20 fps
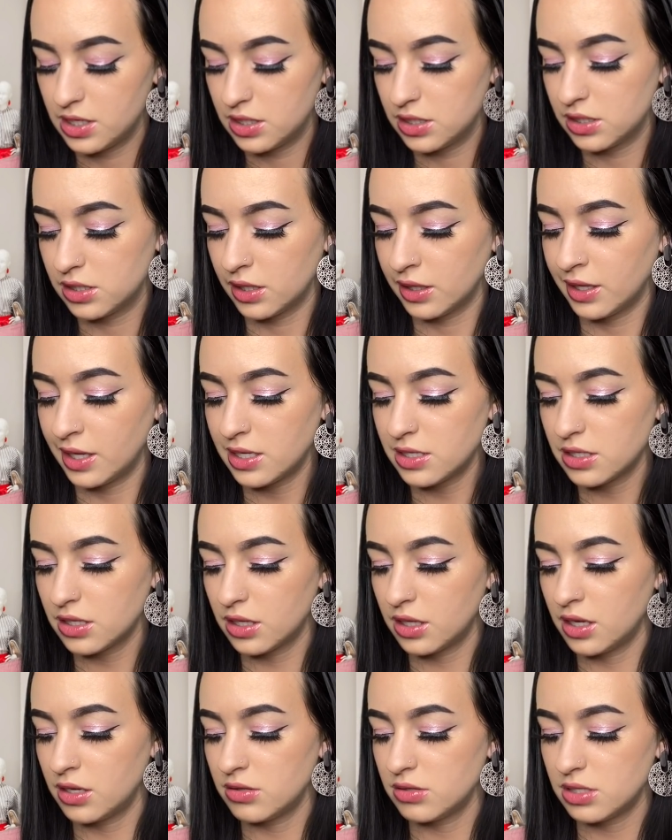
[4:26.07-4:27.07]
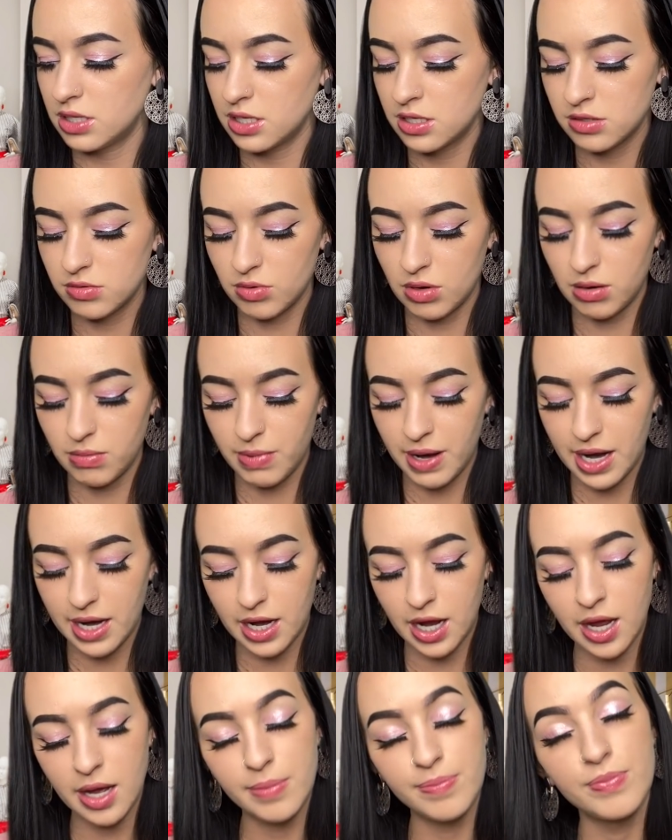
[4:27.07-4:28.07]
So let's close this one
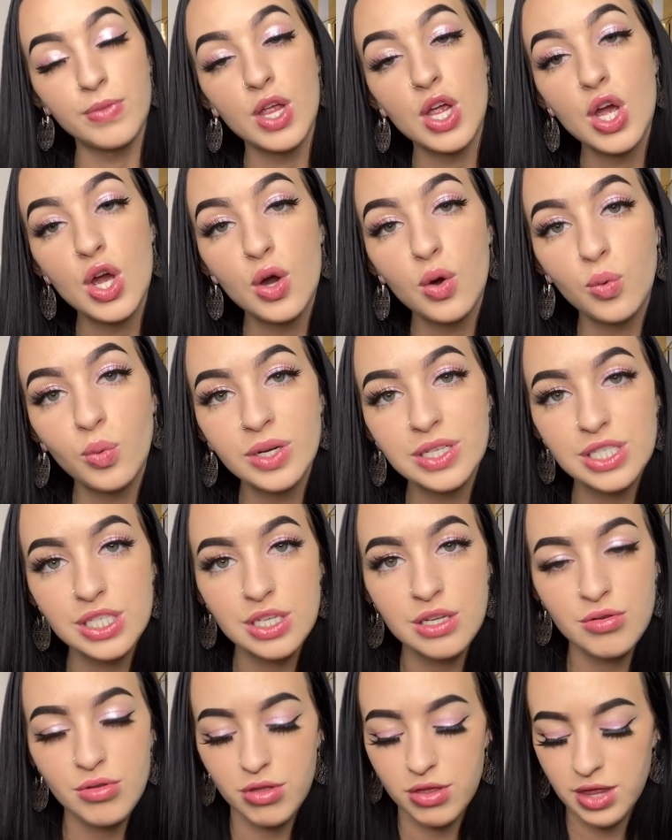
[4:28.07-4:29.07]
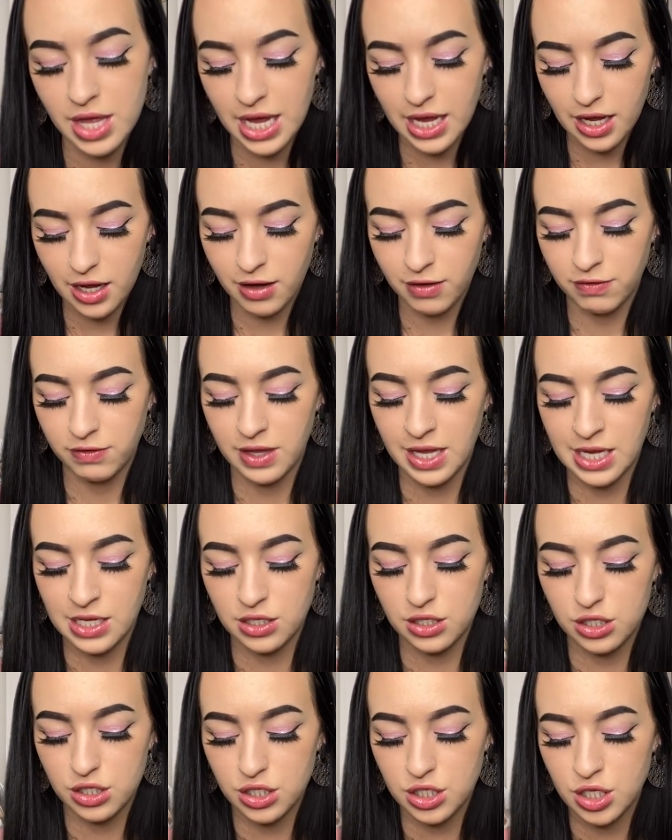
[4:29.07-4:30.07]
back up. What do you think of
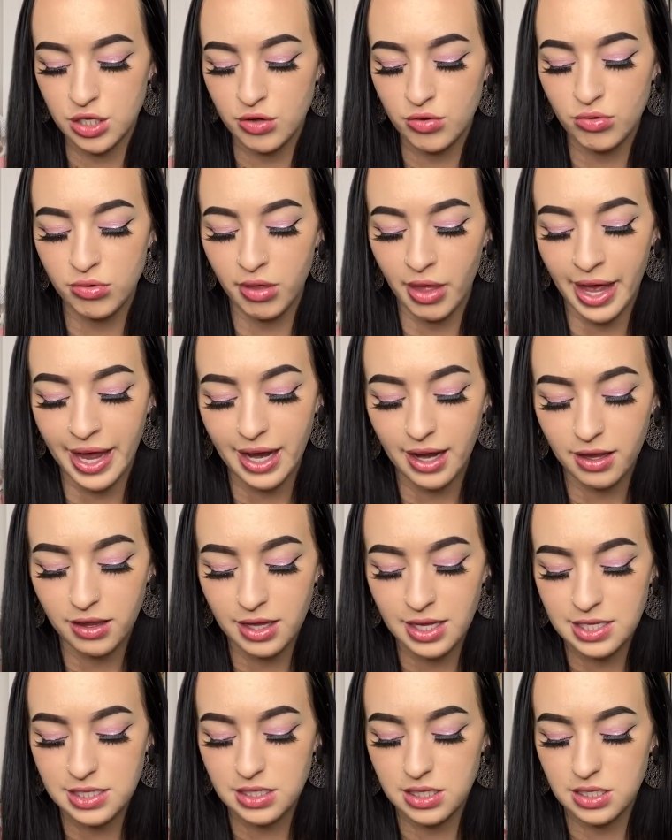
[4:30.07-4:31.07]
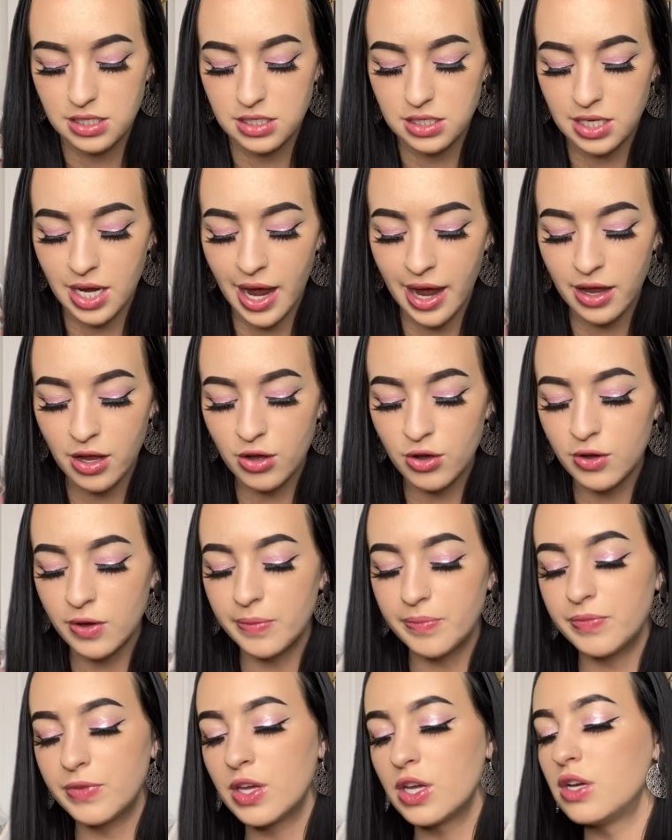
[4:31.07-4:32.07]
this? Do you like this style?
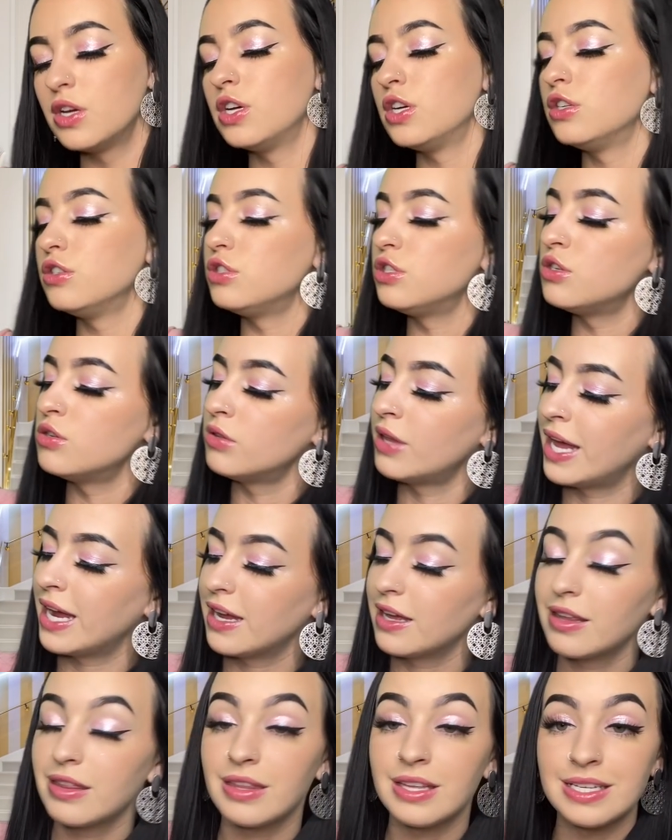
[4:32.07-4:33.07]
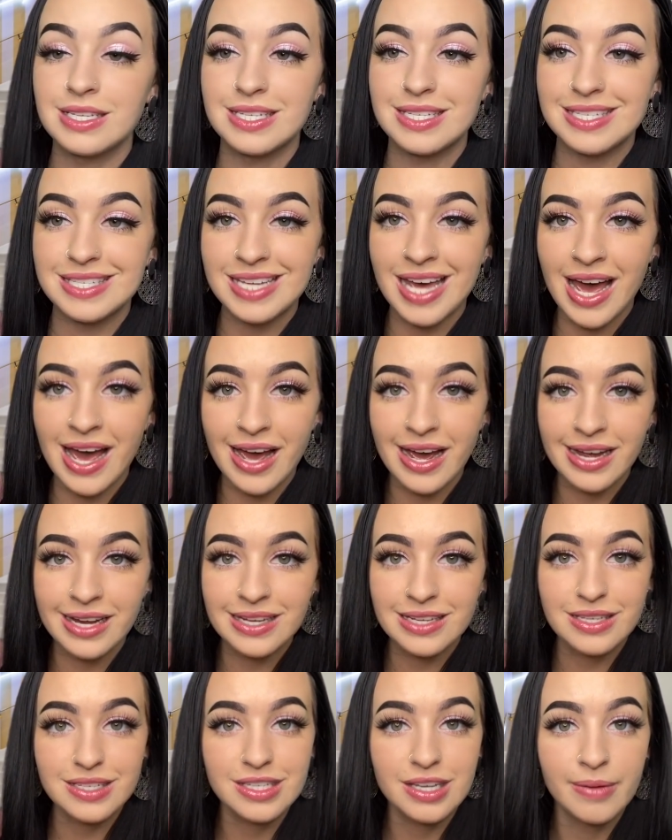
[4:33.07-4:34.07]
Do you like the
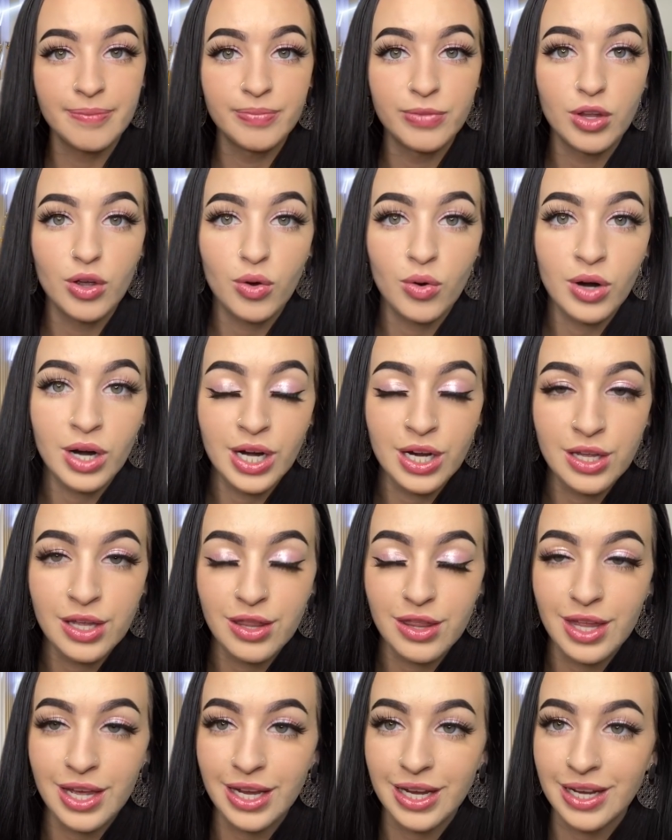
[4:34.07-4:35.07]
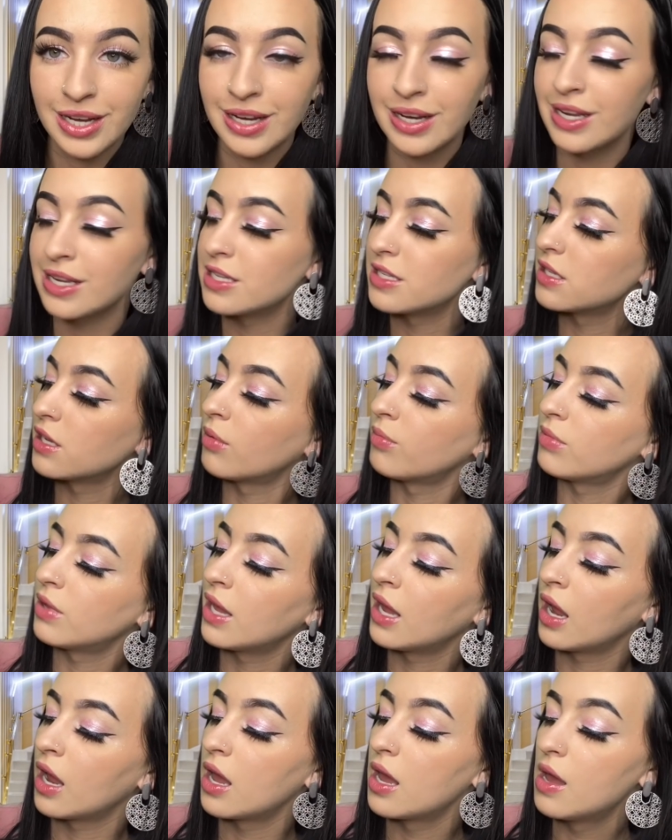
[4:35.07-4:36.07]
size? Or are you thinking you need
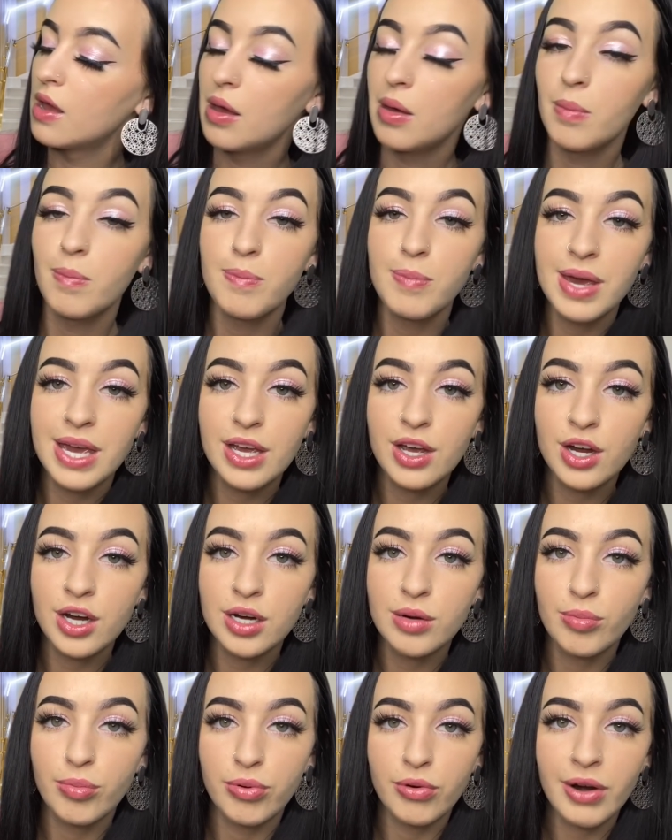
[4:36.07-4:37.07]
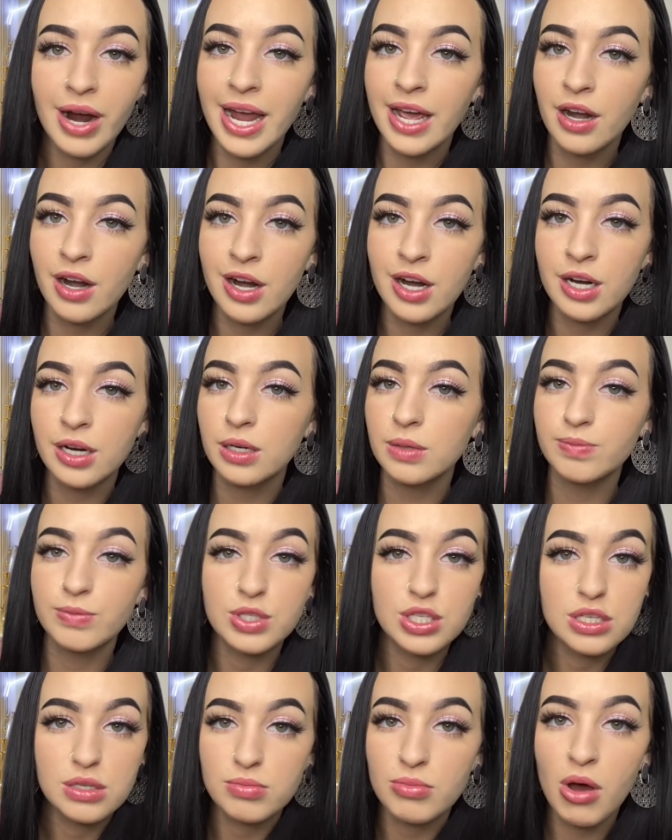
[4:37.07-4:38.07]
something bigger, brighter,
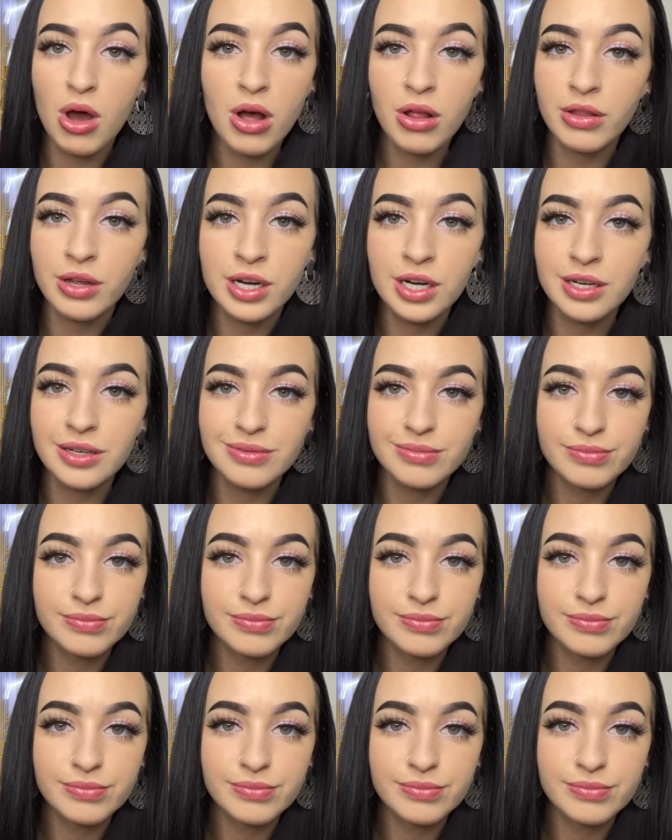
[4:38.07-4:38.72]
smaller?